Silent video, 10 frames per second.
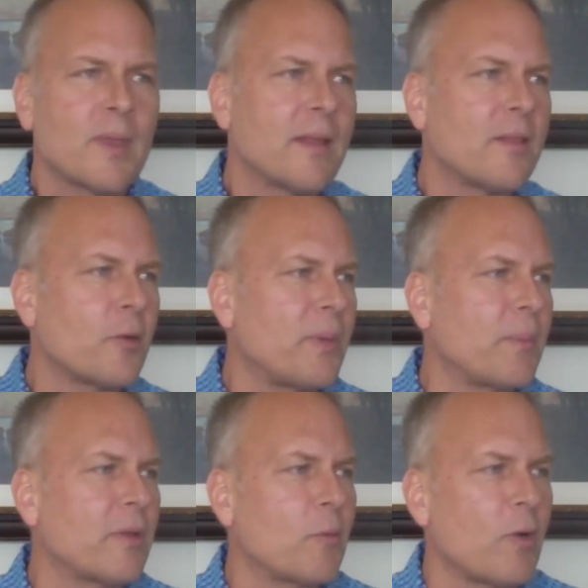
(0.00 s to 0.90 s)
there are
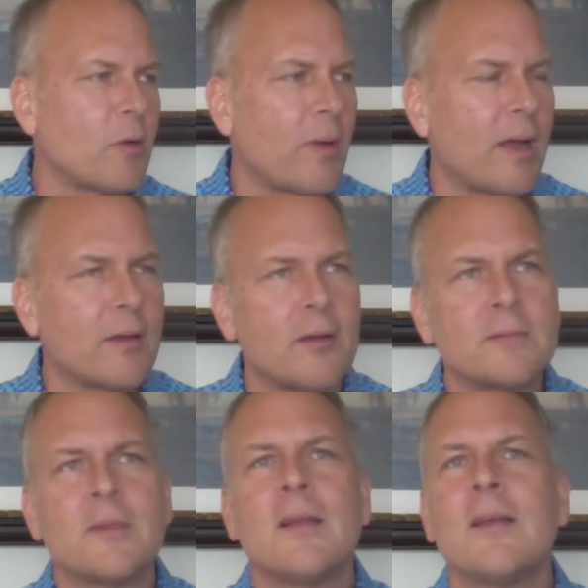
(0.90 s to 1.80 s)
people that run around.
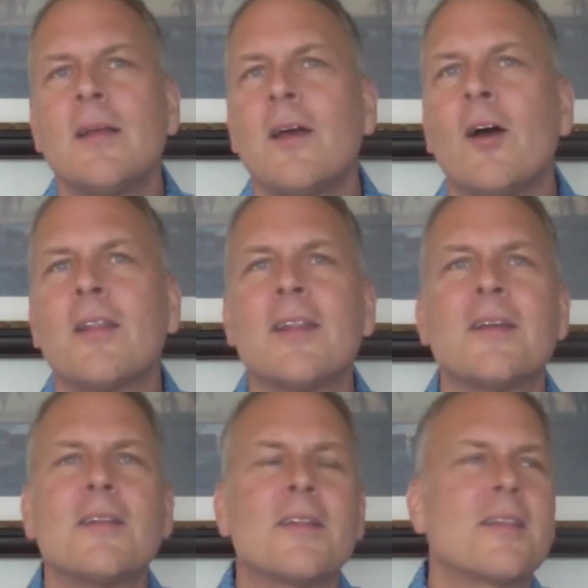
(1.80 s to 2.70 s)
Oh,
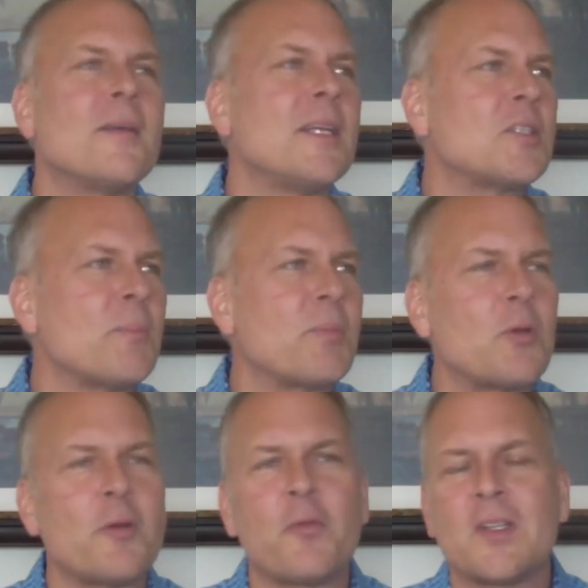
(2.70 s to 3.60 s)
that, that, it's a
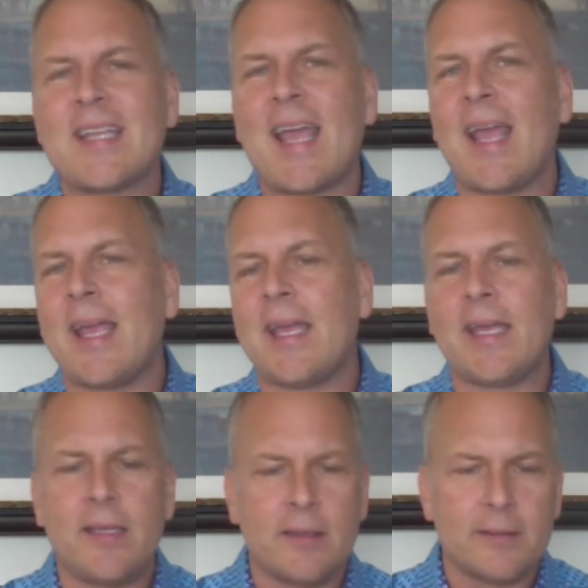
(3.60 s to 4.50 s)
beautiful
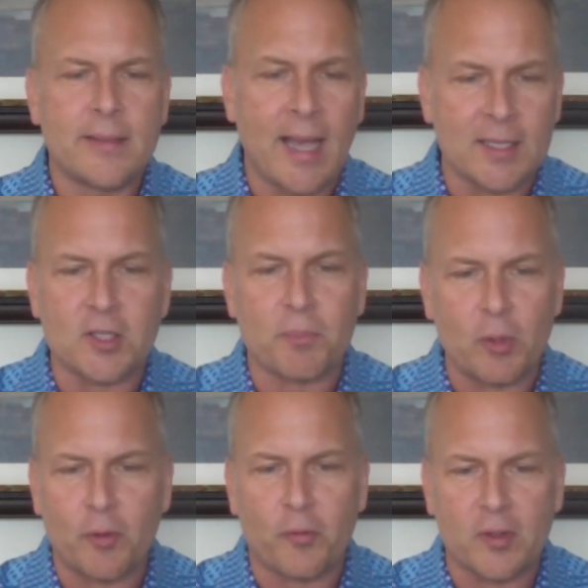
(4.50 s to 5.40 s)
day. Yeah, it's a
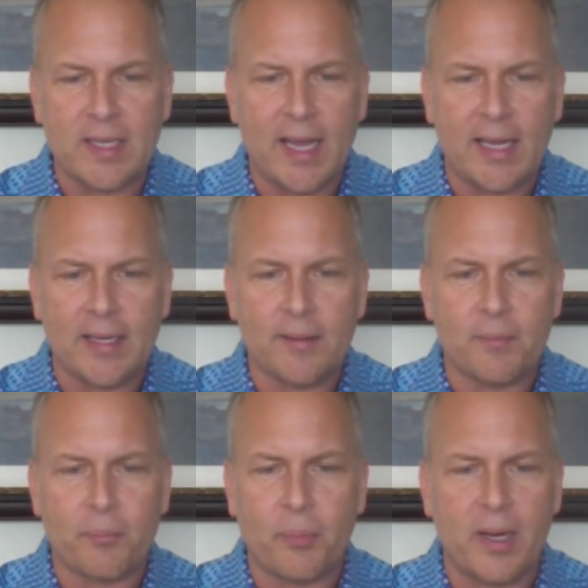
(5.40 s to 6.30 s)
beautiful day,
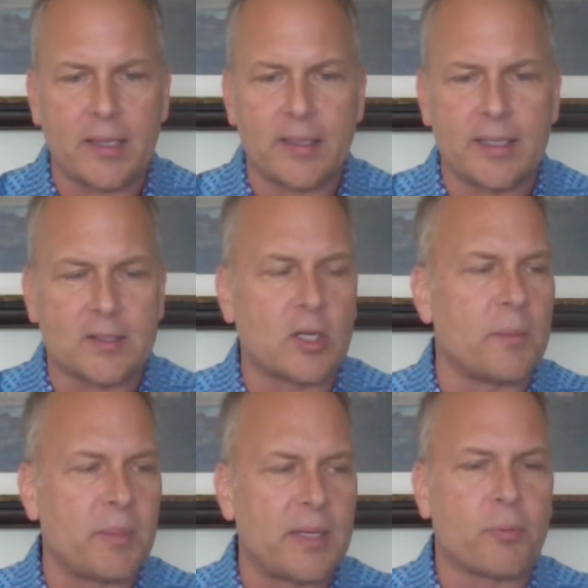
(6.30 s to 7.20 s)
but it's going to
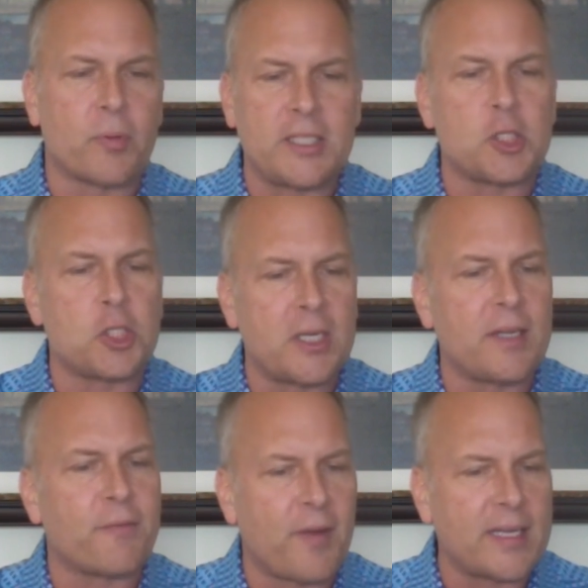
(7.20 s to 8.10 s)
be a pretty
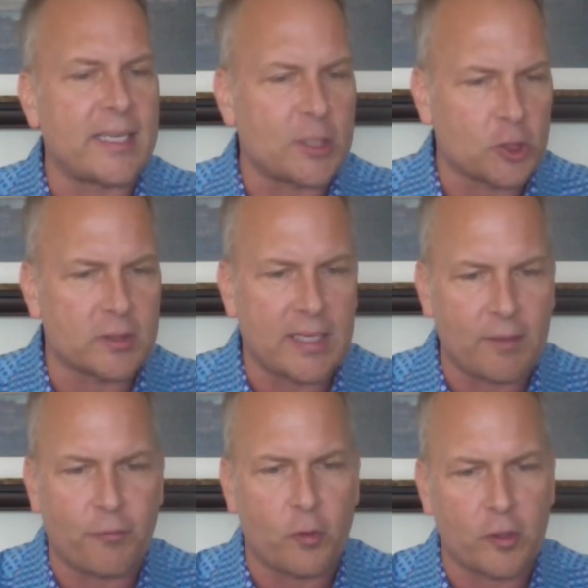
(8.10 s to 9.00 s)
shitty financial
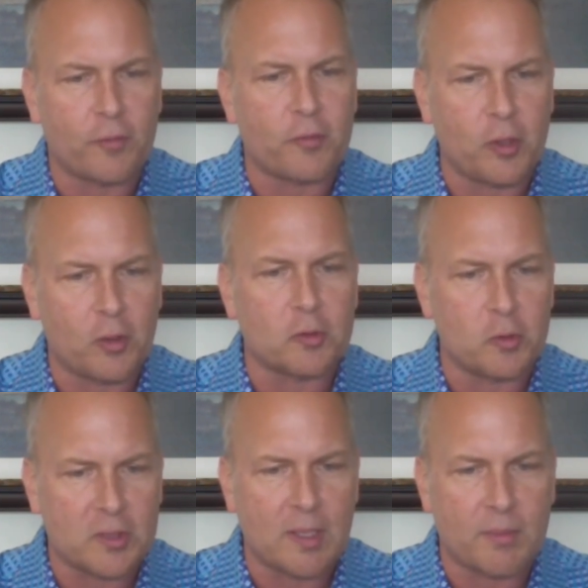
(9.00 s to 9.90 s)
day for you if you don't
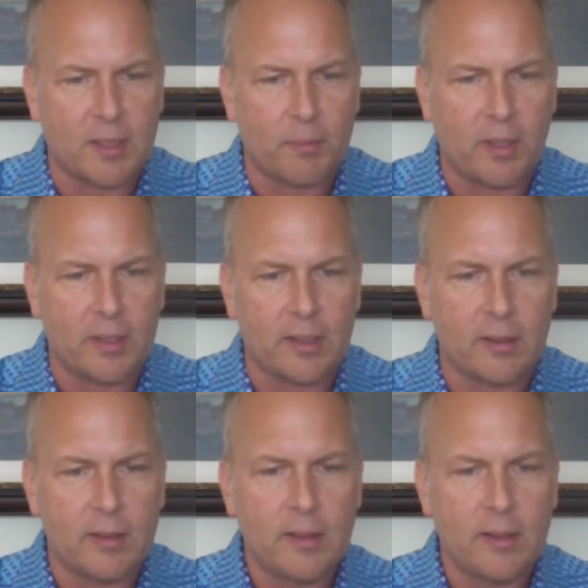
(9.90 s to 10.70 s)
do something about it.